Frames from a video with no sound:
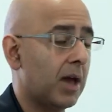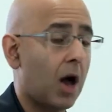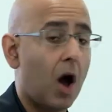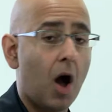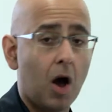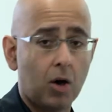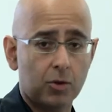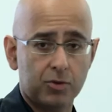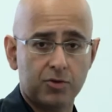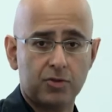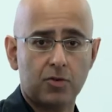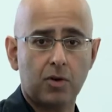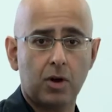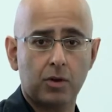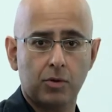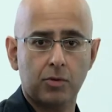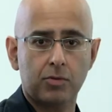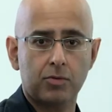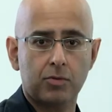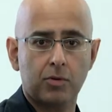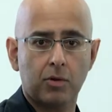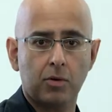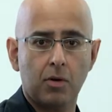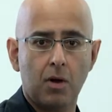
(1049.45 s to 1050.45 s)
I'll struggle
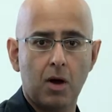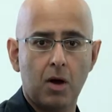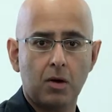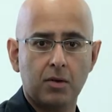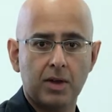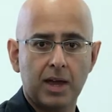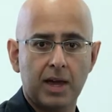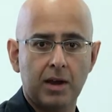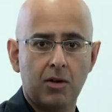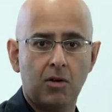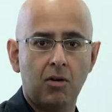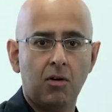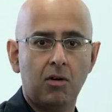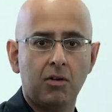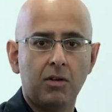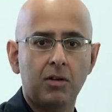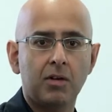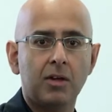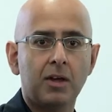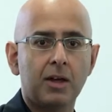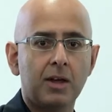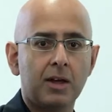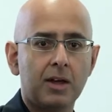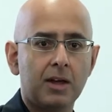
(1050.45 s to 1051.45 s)
through. I'll get on.
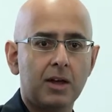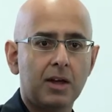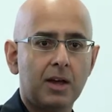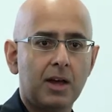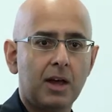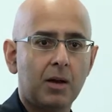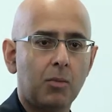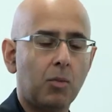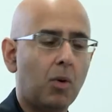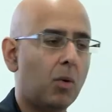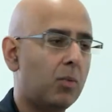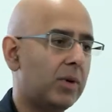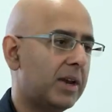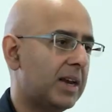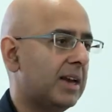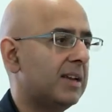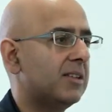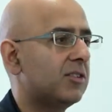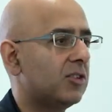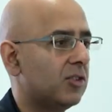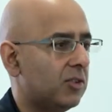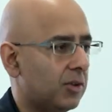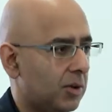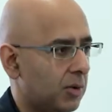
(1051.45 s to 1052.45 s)
And what we
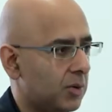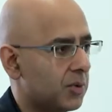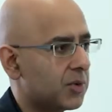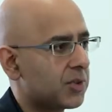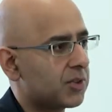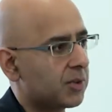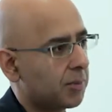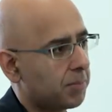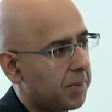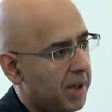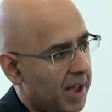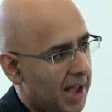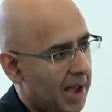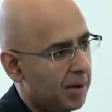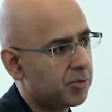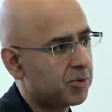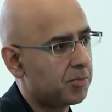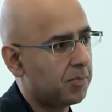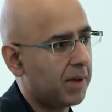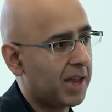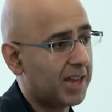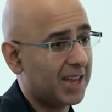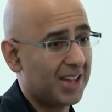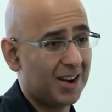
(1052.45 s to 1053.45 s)
need to do is to perhaps
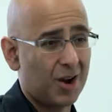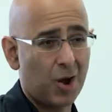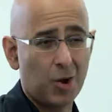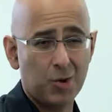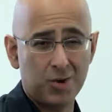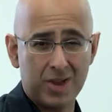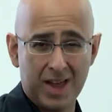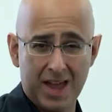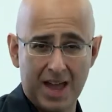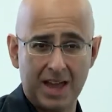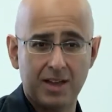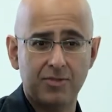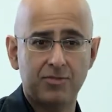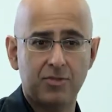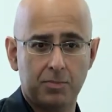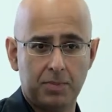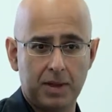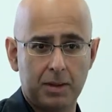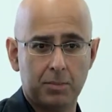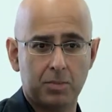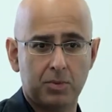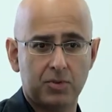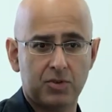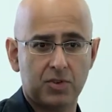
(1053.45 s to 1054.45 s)
make it okay for
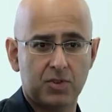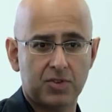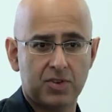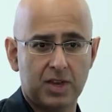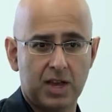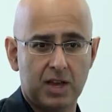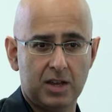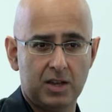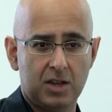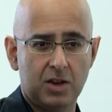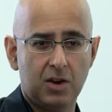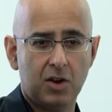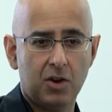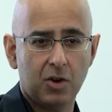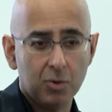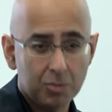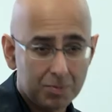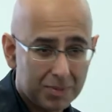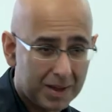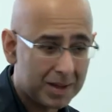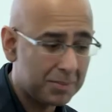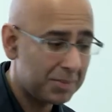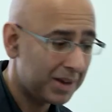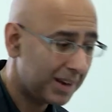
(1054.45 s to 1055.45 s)
people to say,
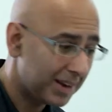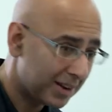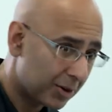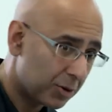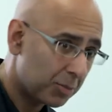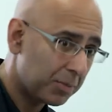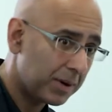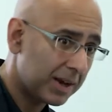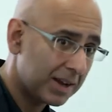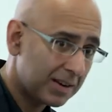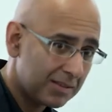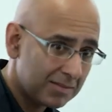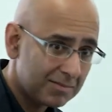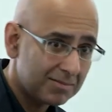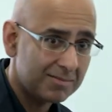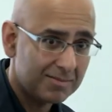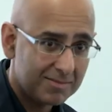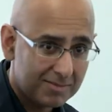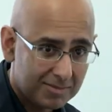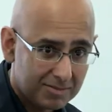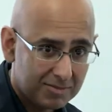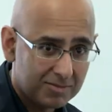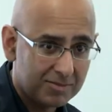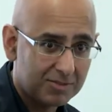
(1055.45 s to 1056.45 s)
maybe a little bit,
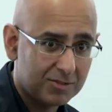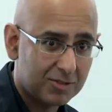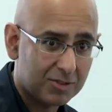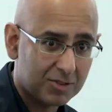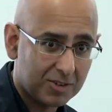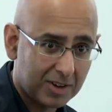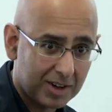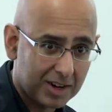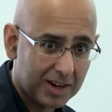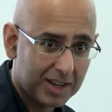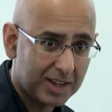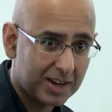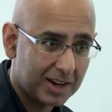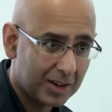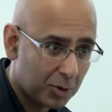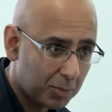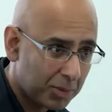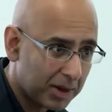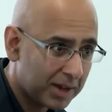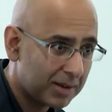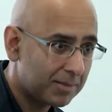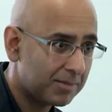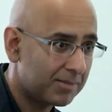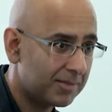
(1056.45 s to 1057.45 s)
struggling a little
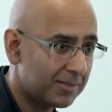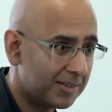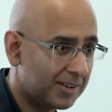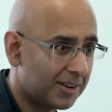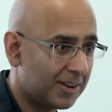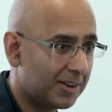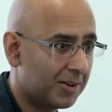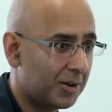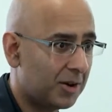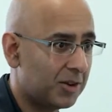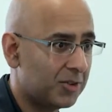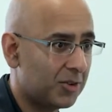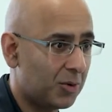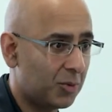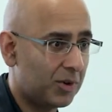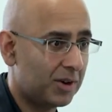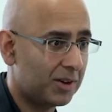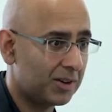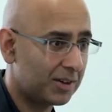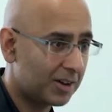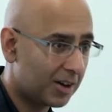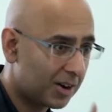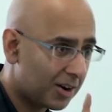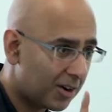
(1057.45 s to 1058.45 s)
bit, I don't
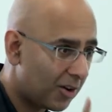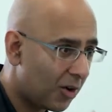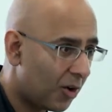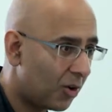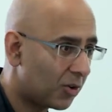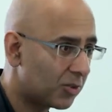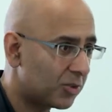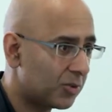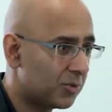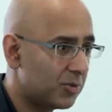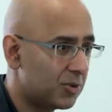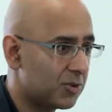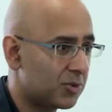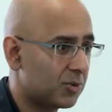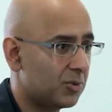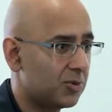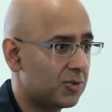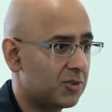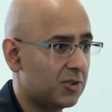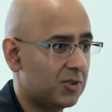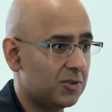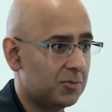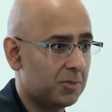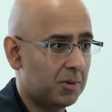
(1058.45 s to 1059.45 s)
want to kind of hog the
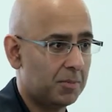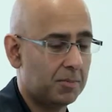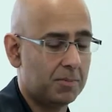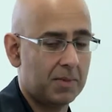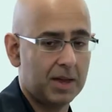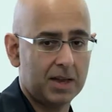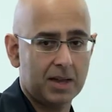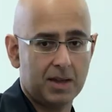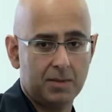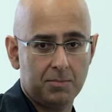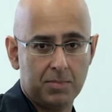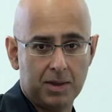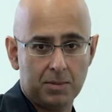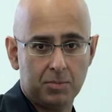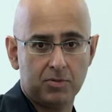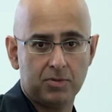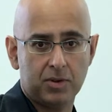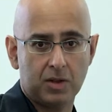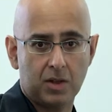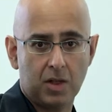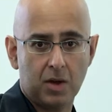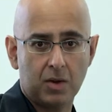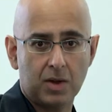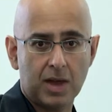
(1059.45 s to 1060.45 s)
resources, but making people
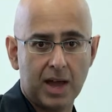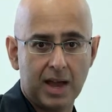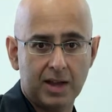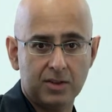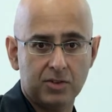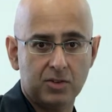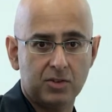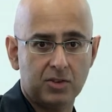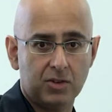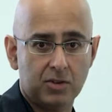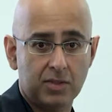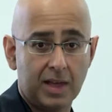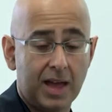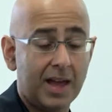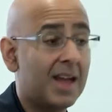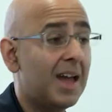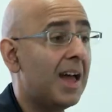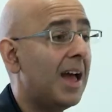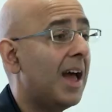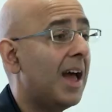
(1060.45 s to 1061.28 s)
feel okay to do that.